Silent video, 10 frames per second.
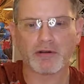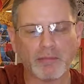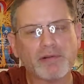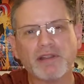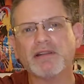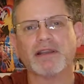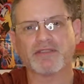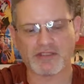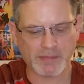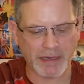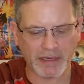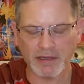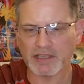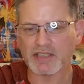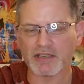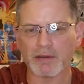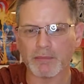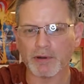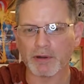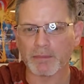completely as a speculation type
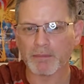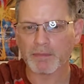book.